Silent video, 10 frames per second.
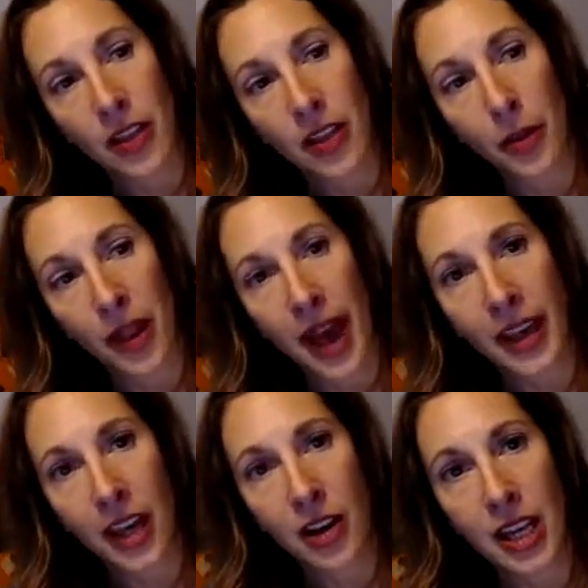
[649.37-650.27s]
The
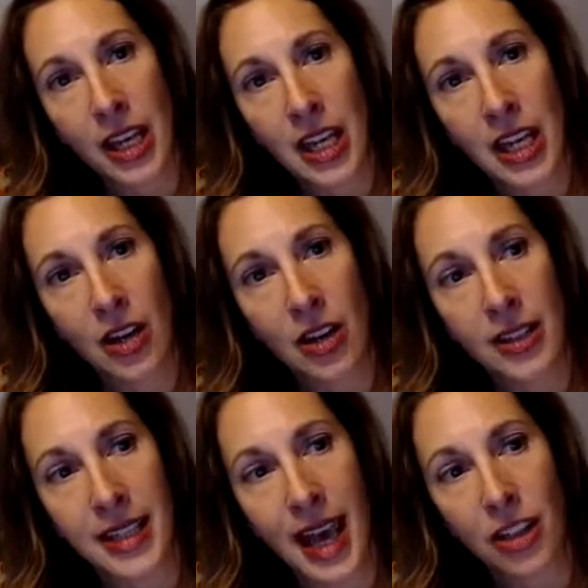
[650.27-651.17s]
black area here
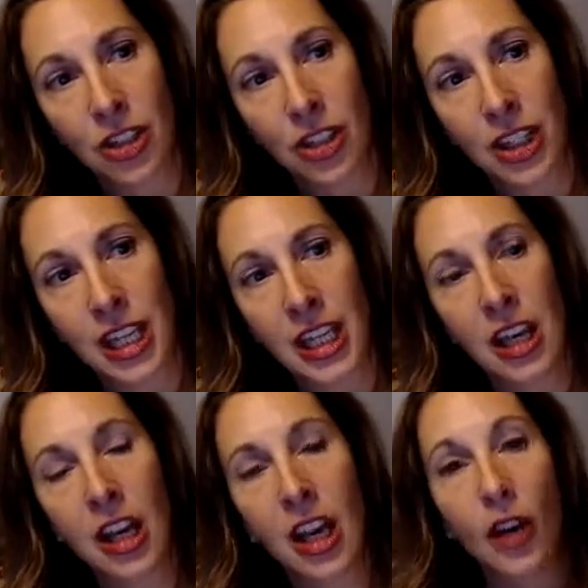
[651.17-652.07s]
is actually
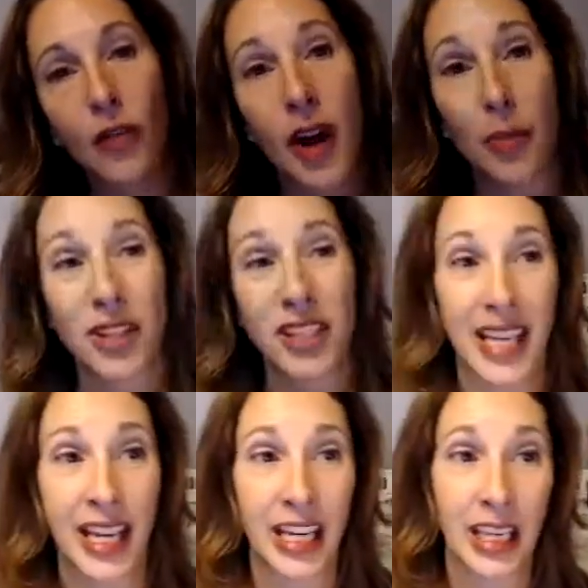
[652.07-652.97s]

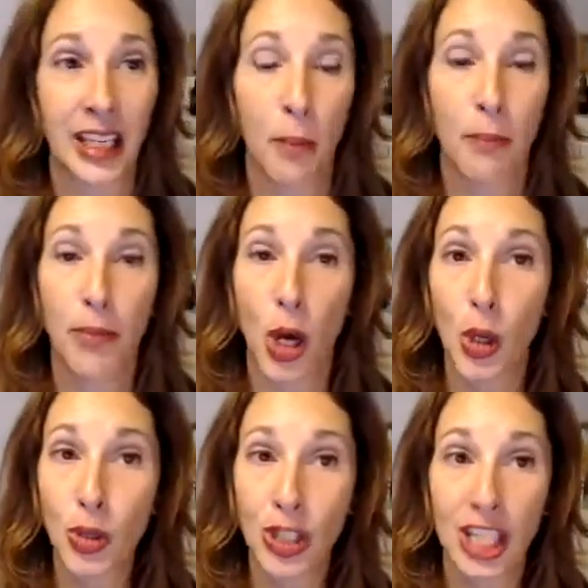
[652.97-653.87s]
representing
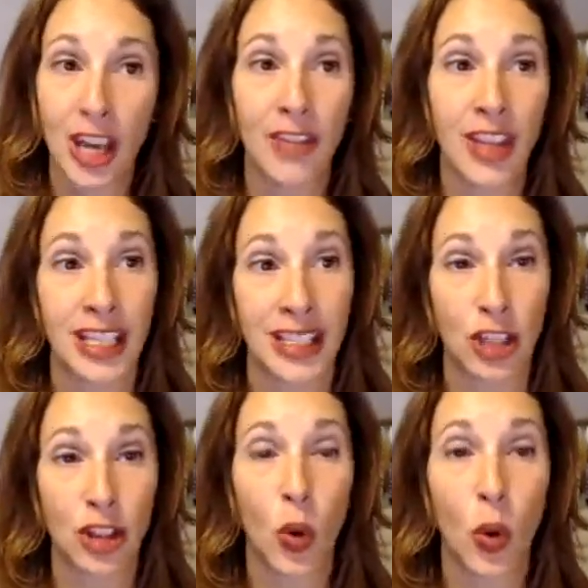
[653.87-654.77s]
most of the
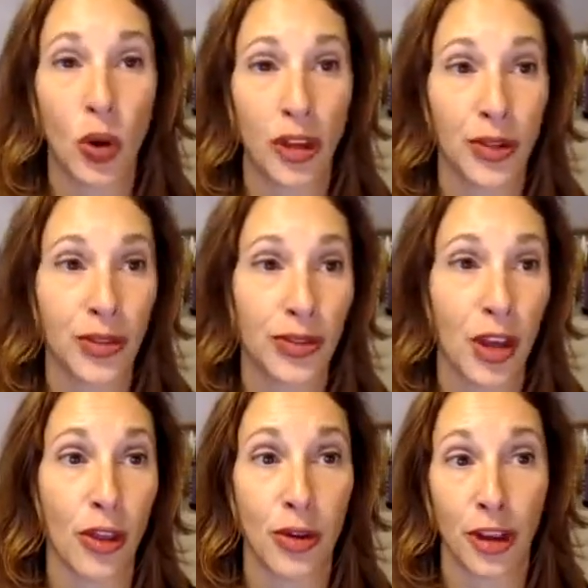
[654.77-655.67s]
essential
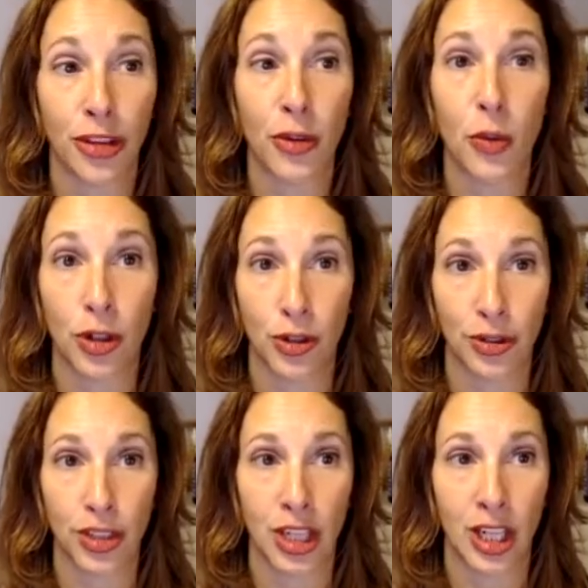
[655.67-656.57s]
oils throughout the world.